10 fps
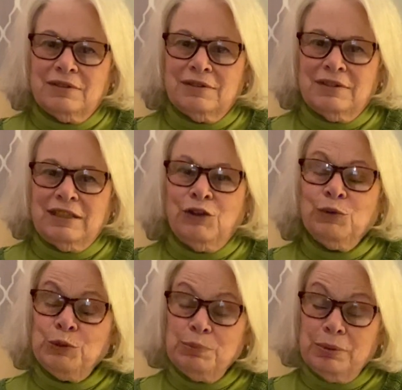the
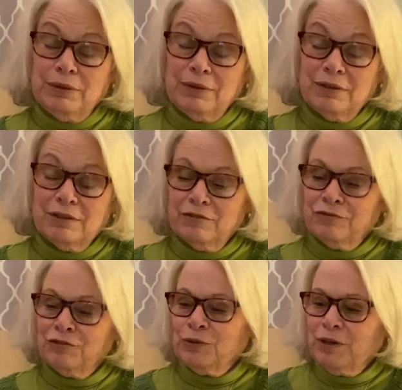group
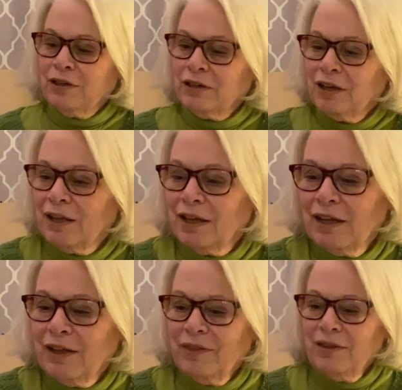for
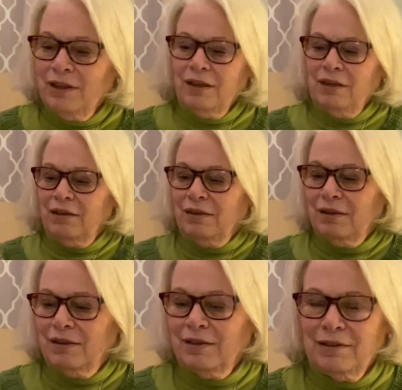the
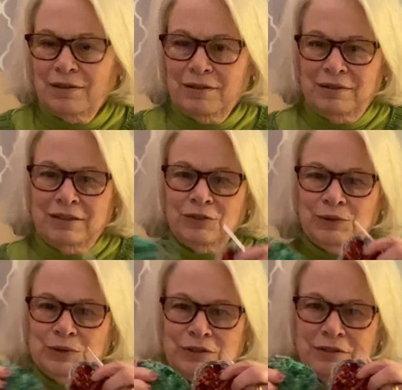
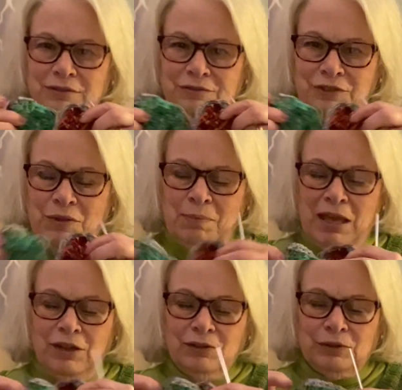knit-along, for the
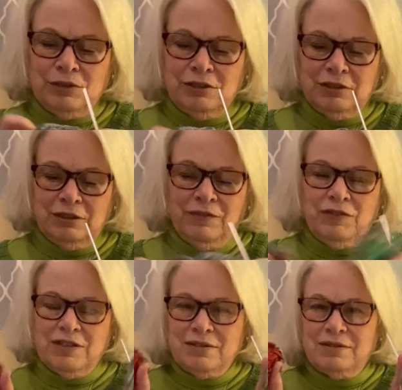make-along of
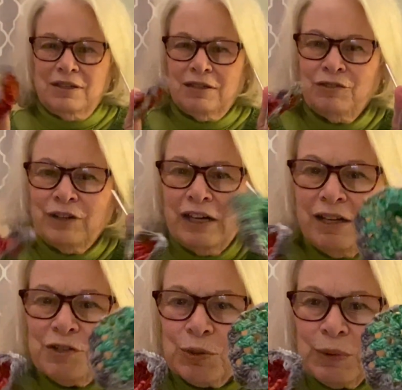the Granny
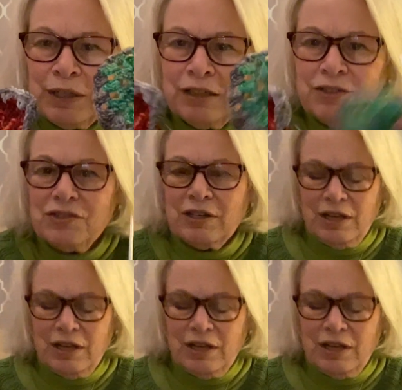Squares.